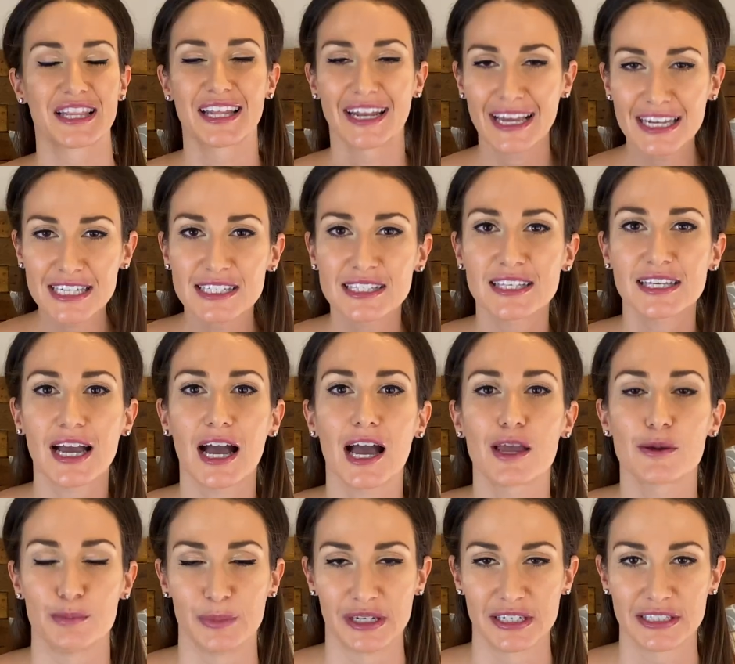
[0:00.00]
next thing I
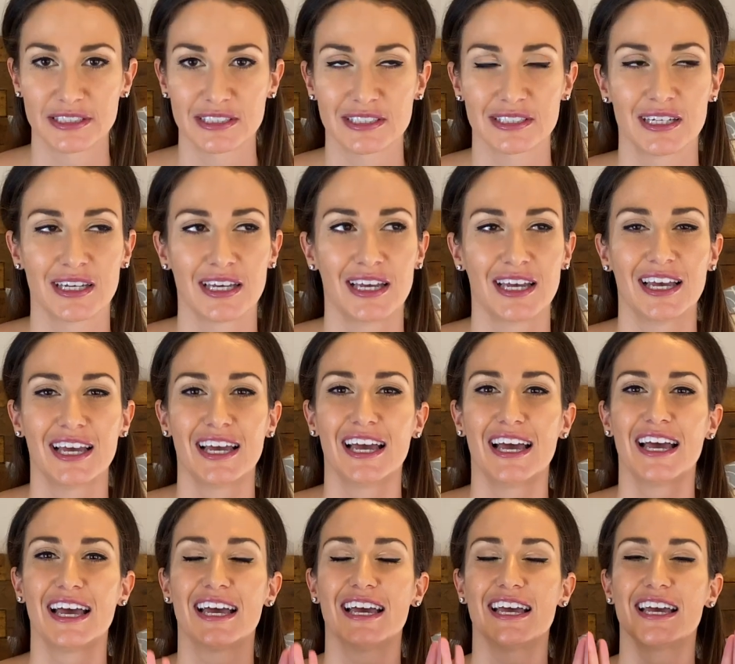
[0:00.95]
miss
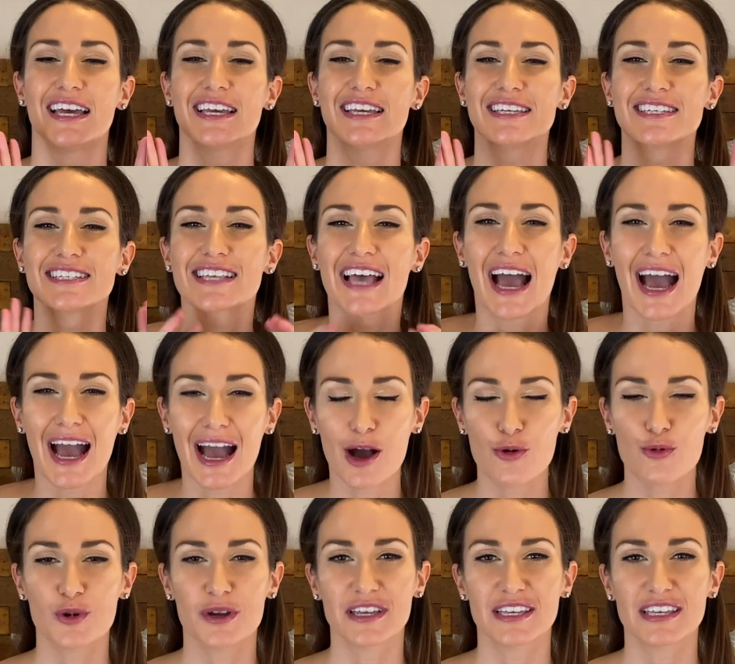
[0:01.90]
is
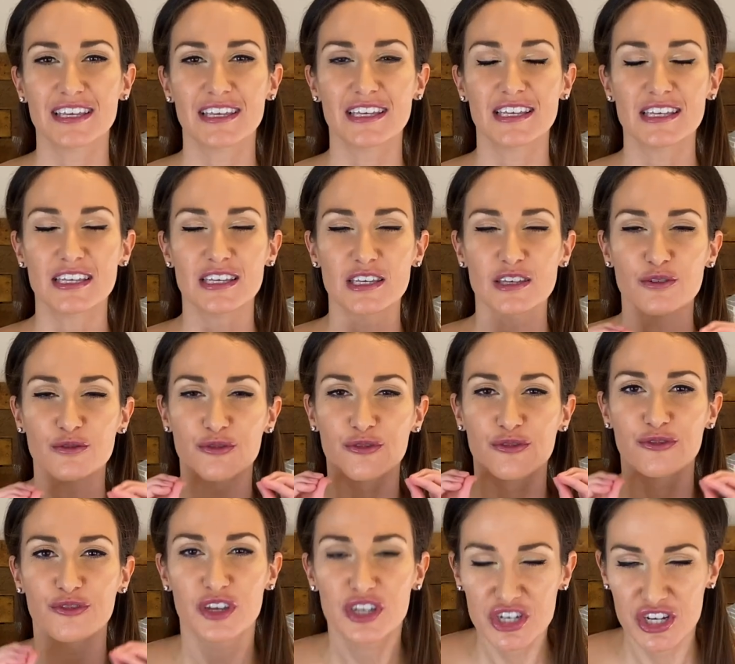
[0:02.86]
how
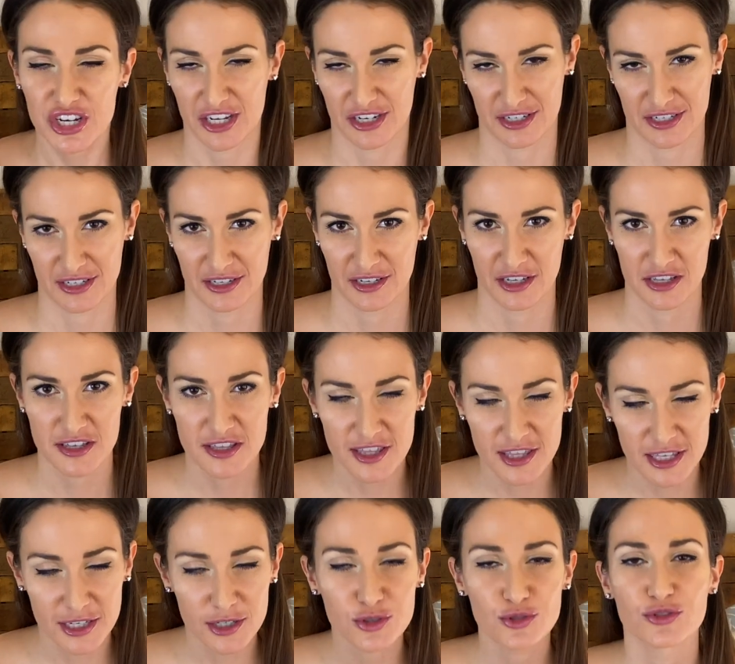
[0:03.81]
efficient
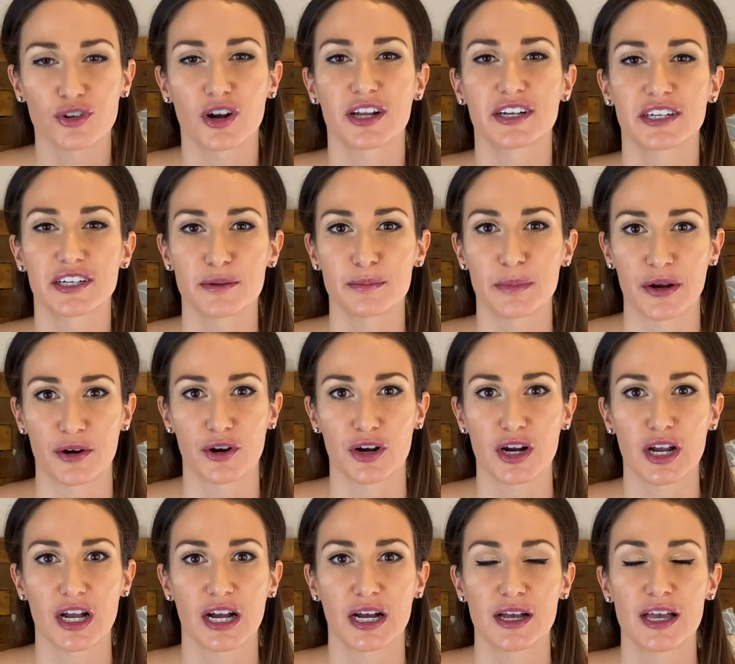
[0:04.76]
things run in
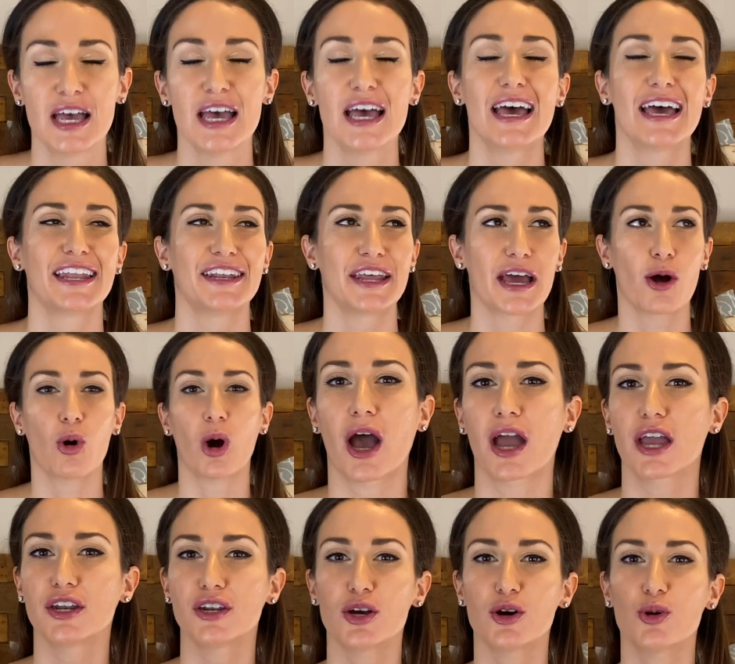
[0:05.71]
America. Now,
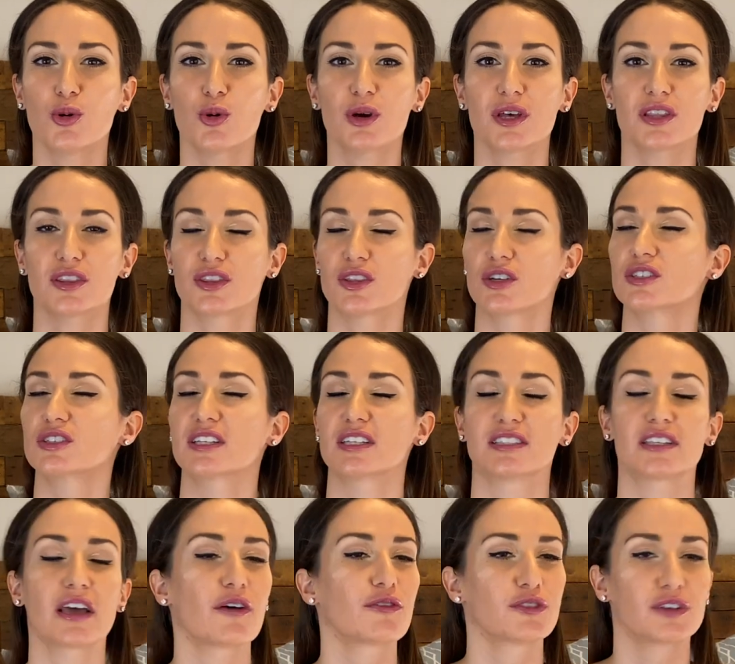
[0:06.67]
know there's
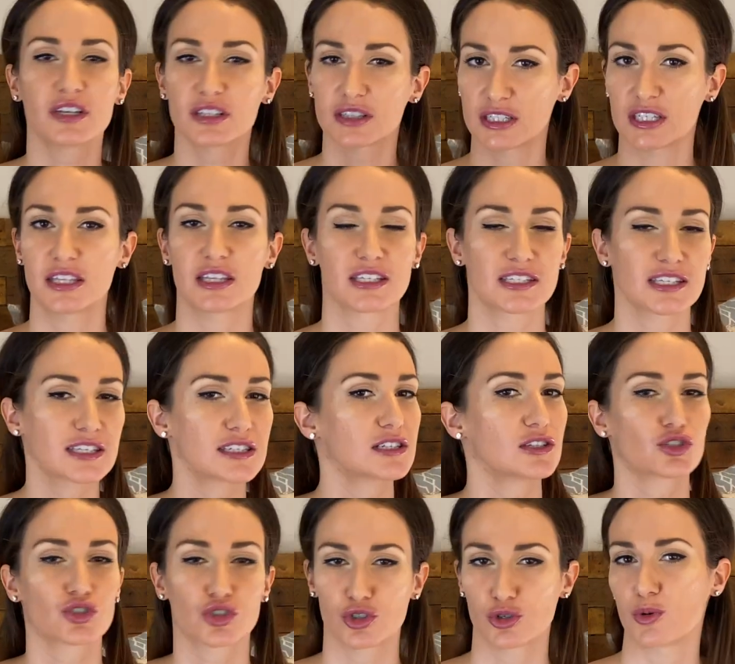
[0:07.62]
definitely, this isn't
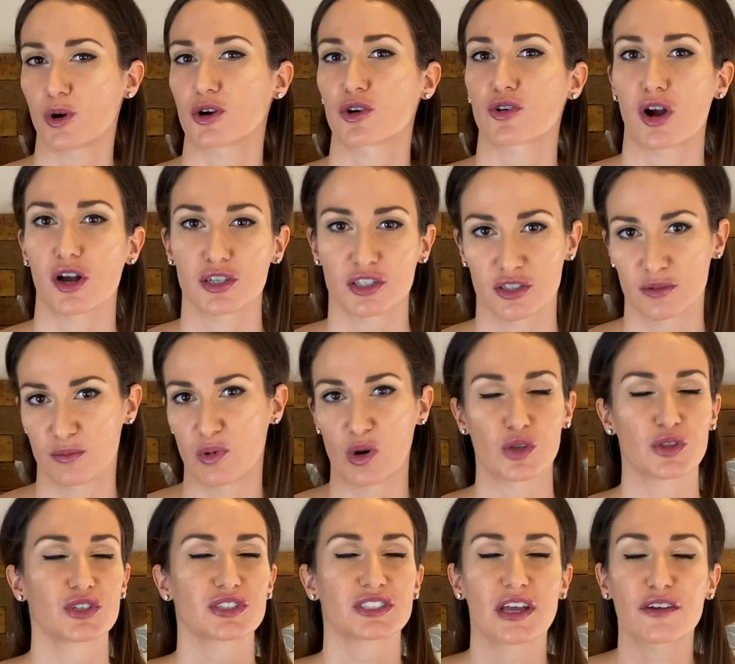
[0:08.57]
true across the board.
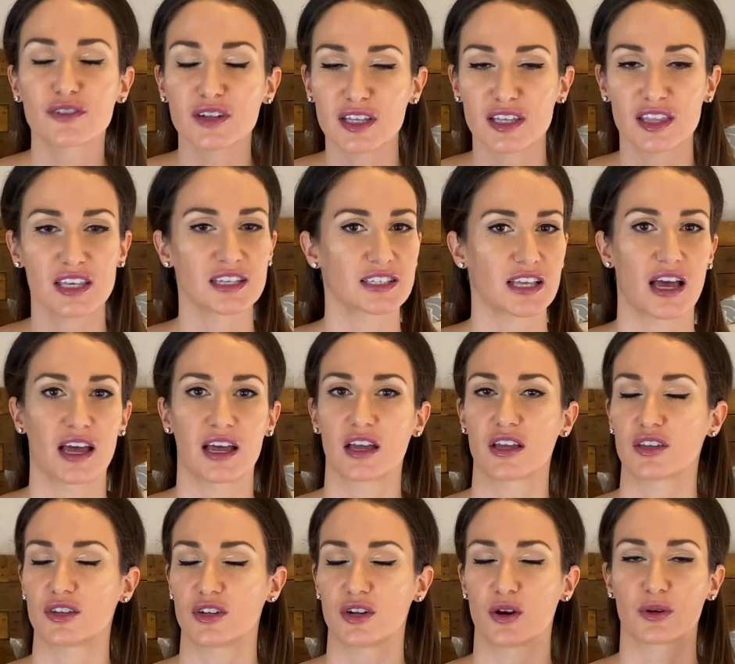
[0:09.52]
There's definitely things
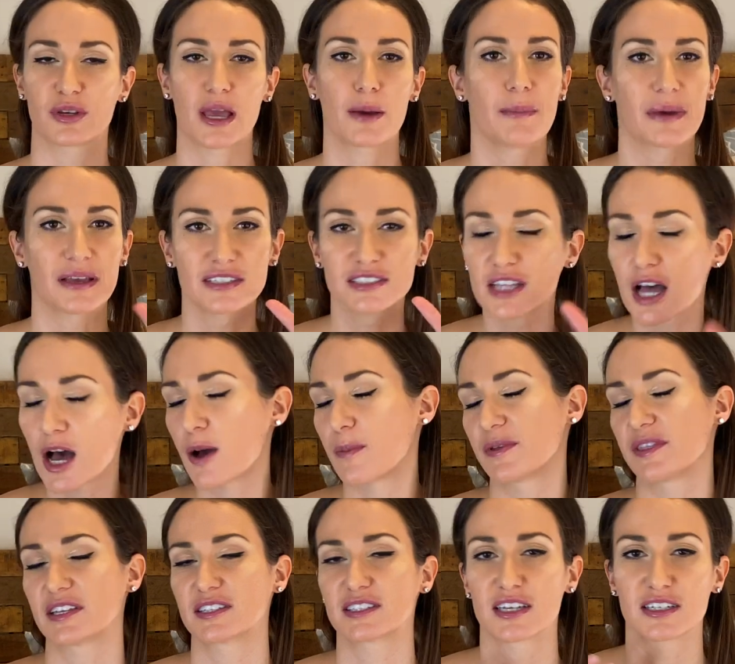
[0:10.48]
that, you know, get messed up
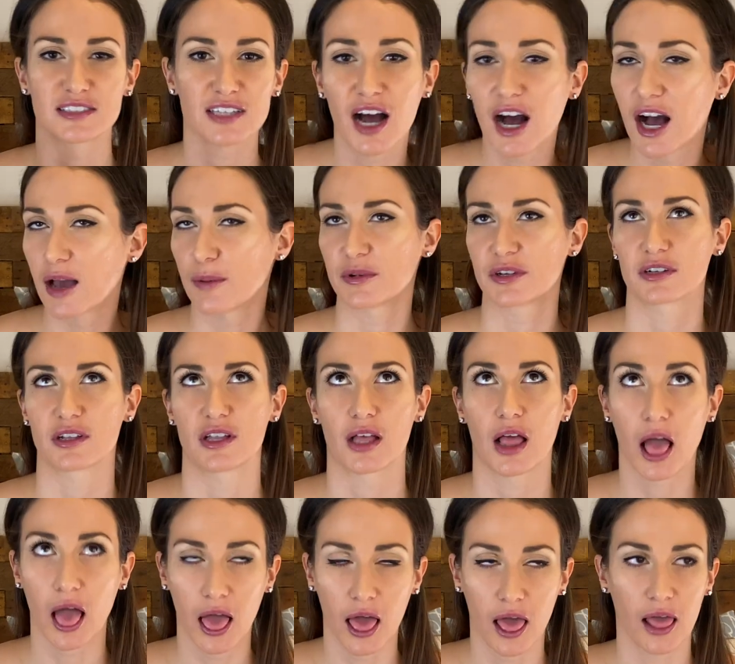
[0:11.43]
and they take time and you're like,
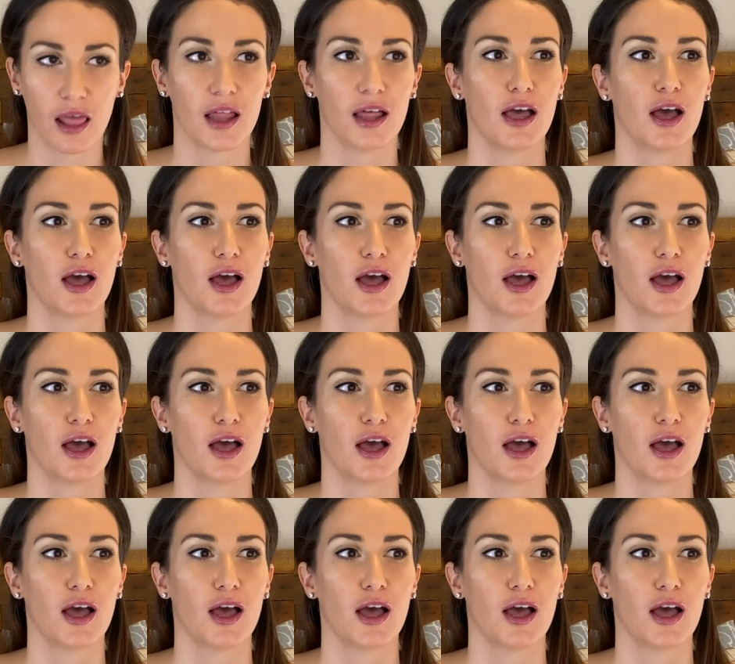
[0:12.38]
ugh.